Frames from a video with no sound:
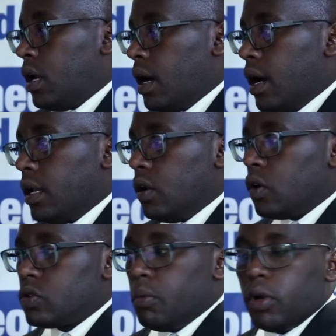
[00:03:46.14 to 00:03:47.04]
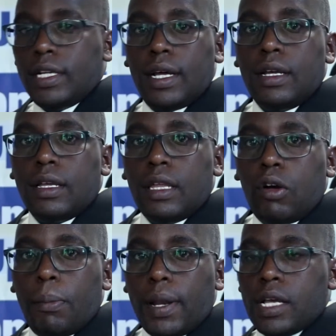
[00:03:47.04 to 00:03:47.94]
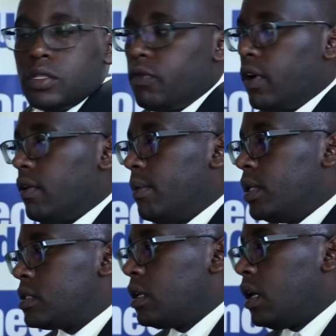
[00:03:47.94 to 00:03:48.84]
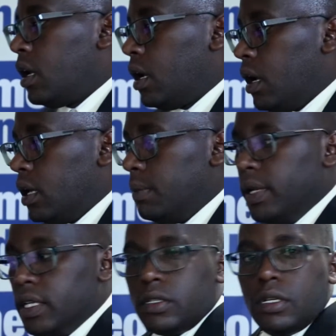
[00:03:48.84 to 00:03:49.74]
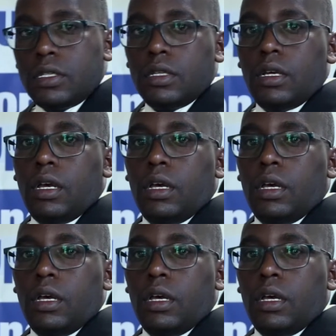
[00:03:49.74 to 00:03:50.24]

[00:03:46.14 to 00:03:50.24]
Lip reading: and also monitoring the compliance of governments and ministries